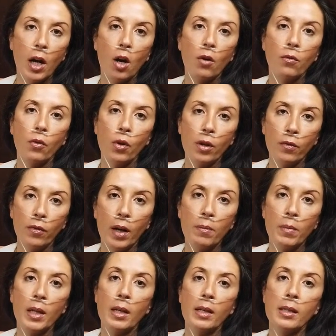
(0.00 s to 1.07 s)
an hour,
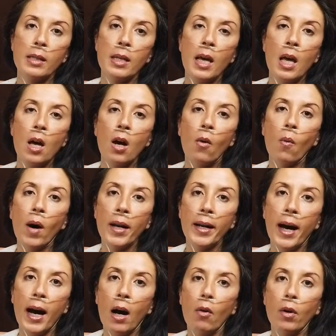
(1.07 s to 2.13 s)
45 minutes, 1
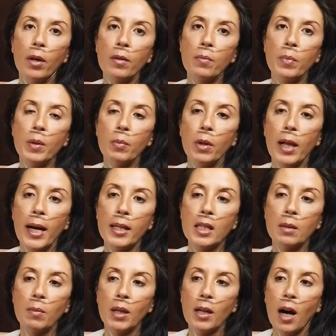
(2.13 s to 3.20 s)
hour. People
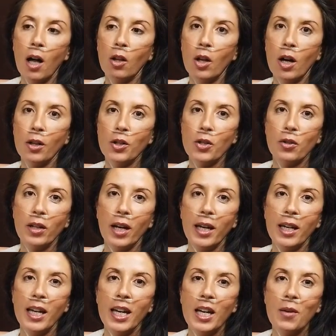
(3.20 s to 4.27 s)
ask me how long should
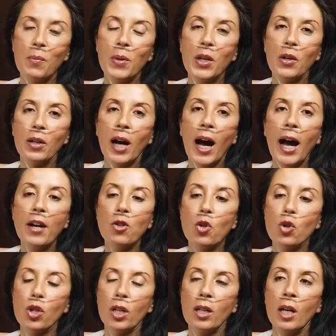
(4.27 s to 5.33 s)
I be on
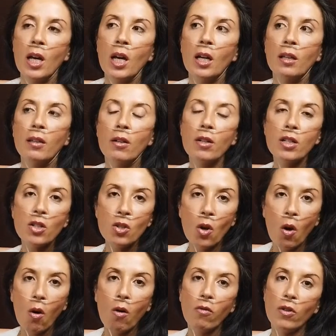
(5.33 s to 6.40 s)
hydrogen. There is
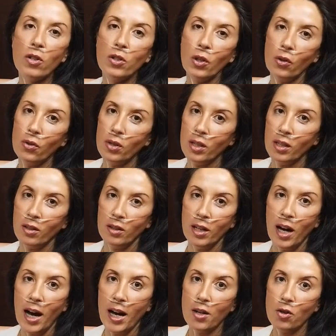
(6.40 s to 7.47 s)
no overdosing on
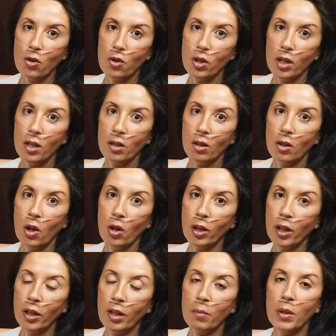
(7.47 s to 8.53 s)
hydrogen. The
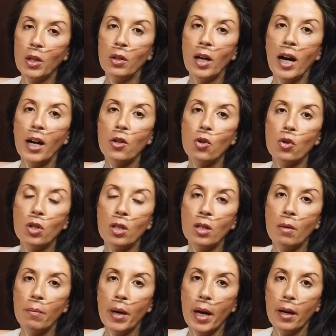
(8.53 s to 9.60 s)
longer you can be on hydrogen,
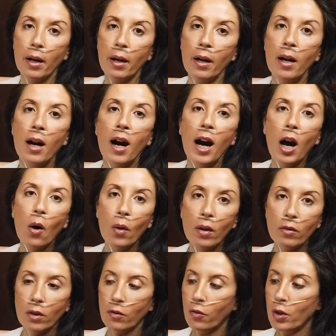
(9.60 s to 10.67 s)
the better.
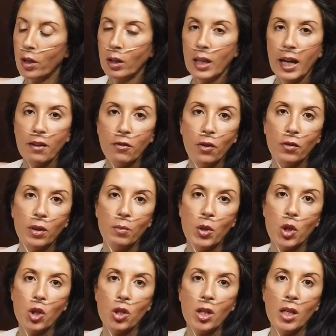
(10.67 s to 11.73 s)
However, for the life of the
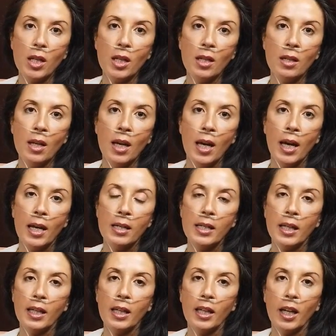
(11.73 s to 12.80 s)
machine and
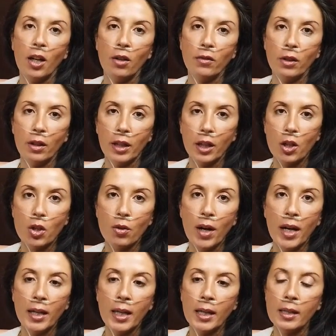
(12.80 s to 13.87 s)
taking care of your
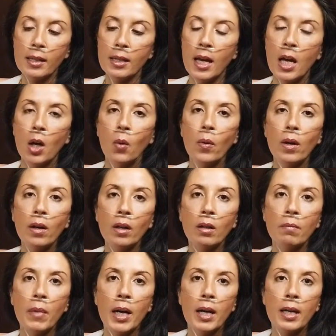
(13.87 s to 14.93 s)
electronics, we
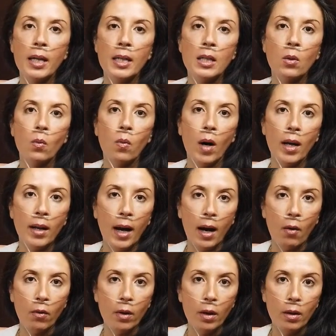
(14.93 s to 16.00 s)
recommend 1
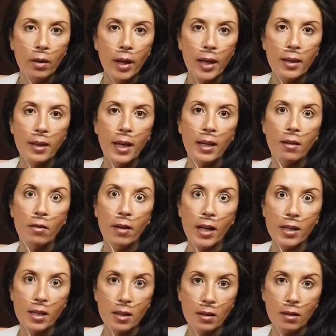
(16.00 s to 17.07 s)
hour and then
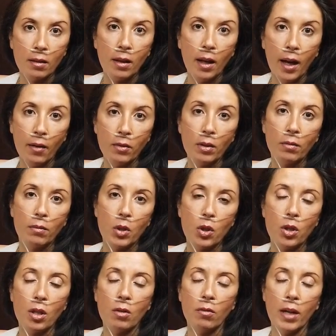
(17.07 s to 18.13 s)
rest, have the
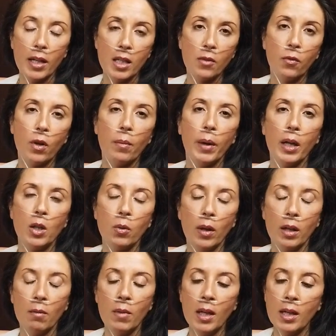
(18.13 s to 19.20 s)
machine rest for about
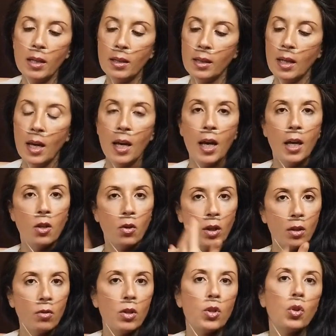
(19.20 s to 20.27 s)
20 minutes, and you
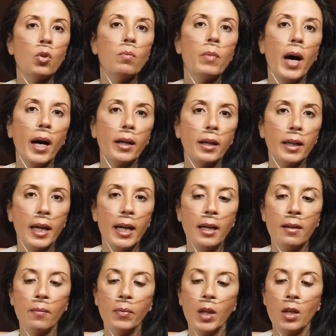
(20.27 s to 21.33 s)
can resume back
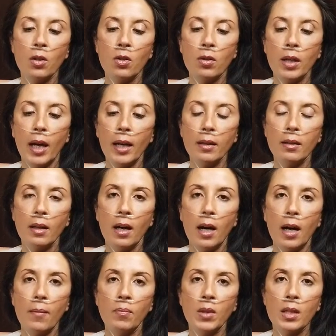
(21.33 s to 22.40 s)
again into that
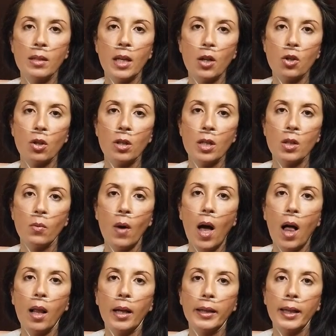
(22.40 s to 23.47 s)
session as
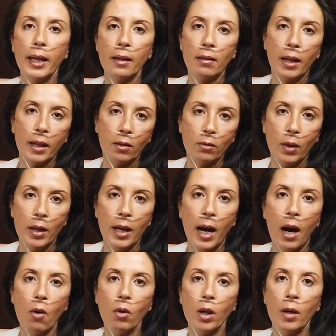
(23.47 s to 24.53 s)
well, again, like 1
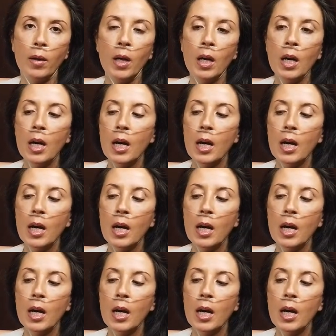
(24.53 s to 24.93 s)
hour.